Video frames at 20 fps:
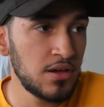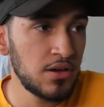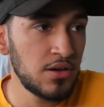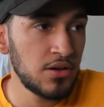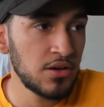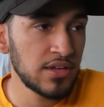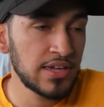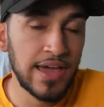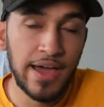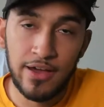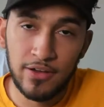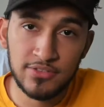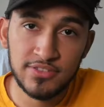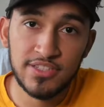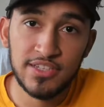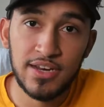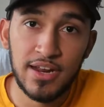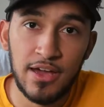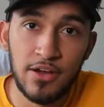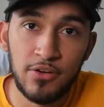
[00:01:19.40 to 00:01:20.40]

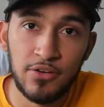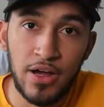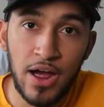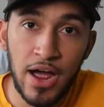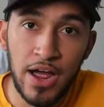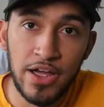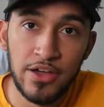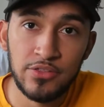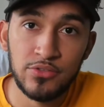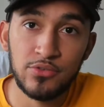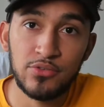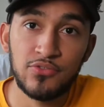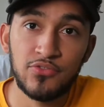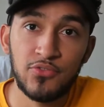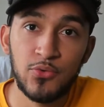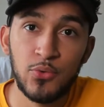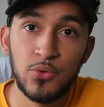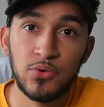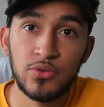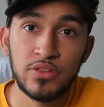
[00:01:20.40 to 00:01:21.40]
counted out either
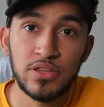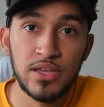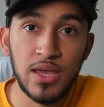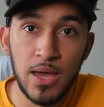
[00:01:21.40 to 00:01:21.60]
for the